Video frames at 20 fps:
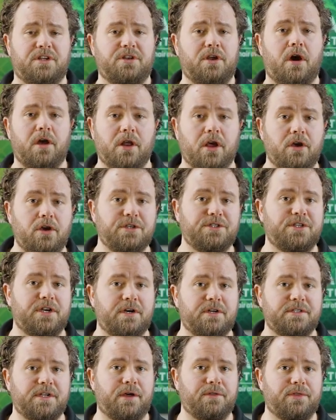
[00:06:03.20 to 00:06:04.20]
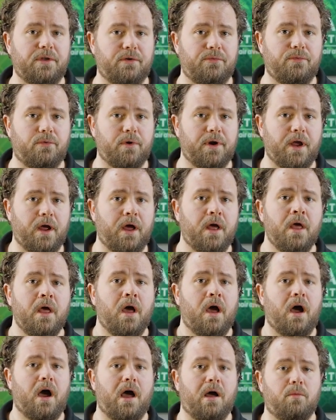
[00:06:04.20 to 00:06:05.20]
a ton of good chairs out there for you,
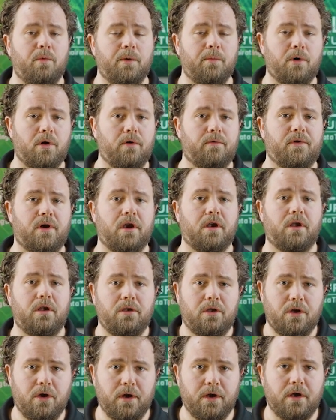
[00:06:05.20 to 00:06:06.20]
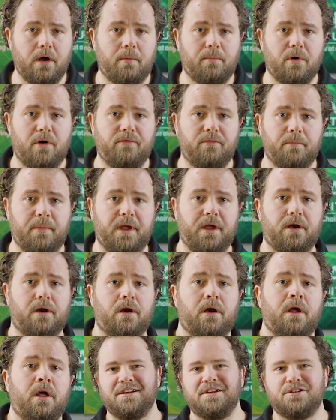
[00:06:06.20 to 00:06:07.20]
and we went over a good number of them
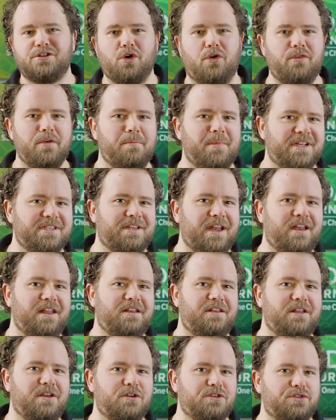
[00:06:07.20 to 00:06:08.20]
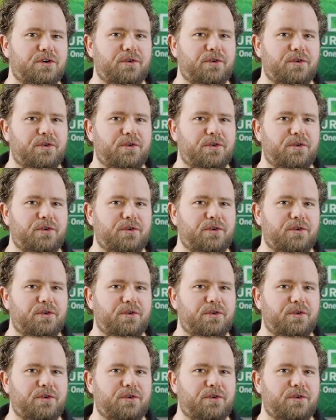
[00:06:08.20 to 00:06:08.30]
here. So if you missed any deals